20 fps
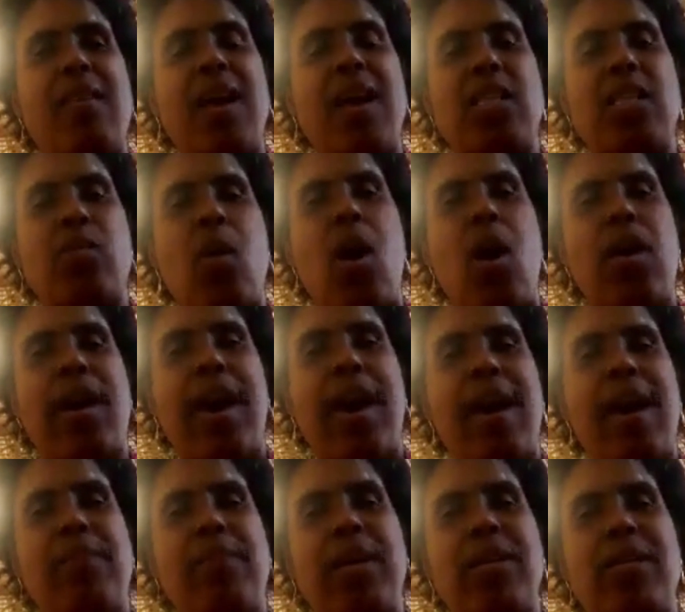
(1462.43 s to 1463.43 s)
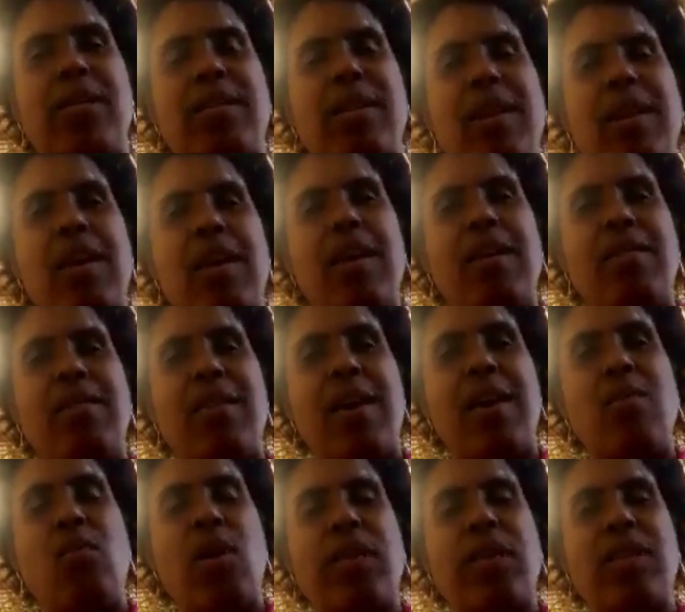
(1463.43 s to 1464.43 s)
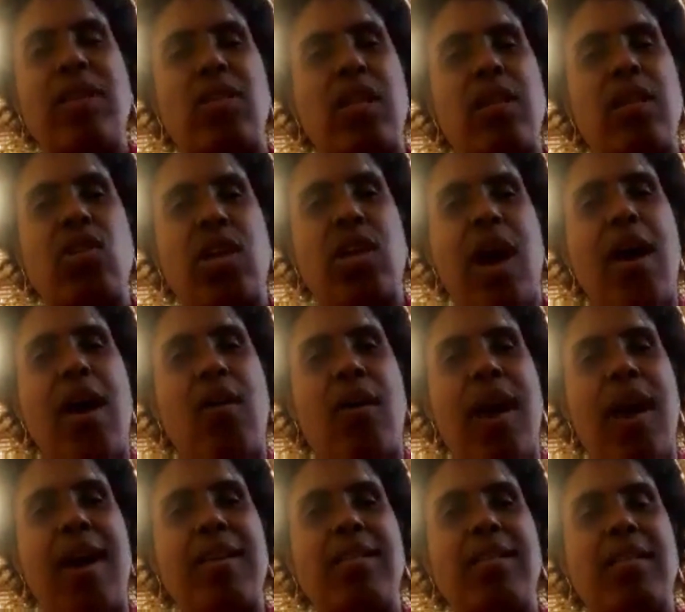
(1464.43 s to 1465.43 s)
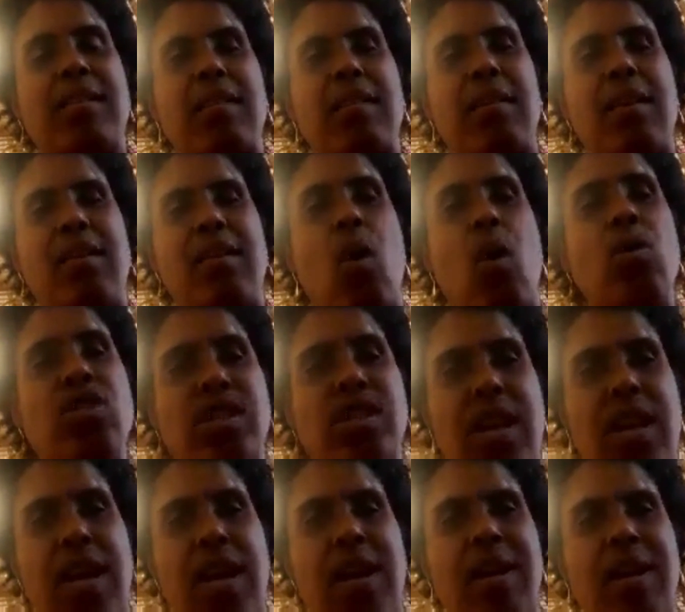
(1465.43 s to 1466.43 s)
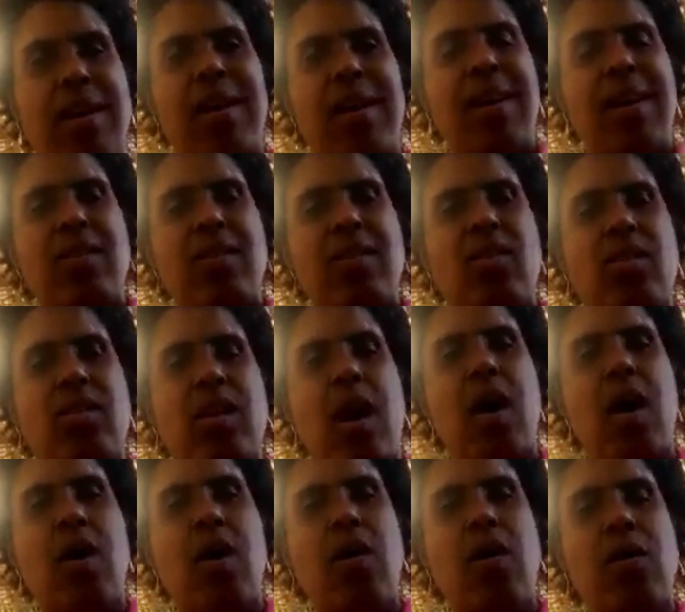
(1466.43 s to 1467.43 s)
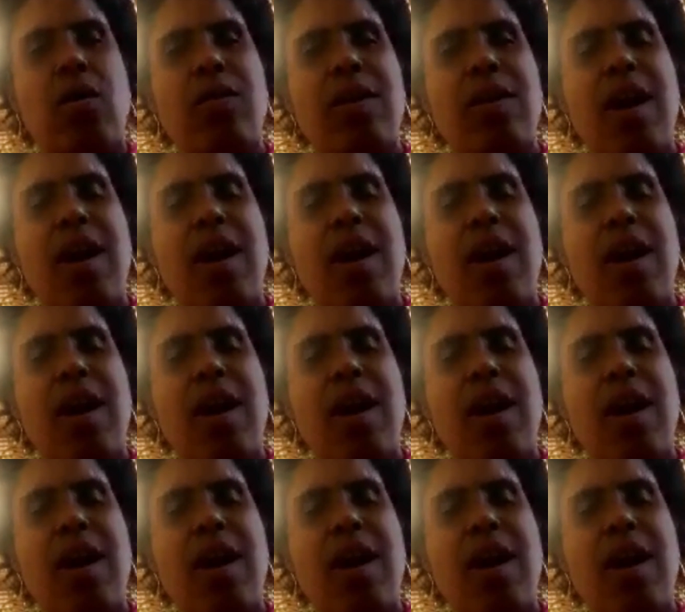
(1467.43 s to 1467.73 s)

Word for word: So, um, you know, I'm very grateful for when you look at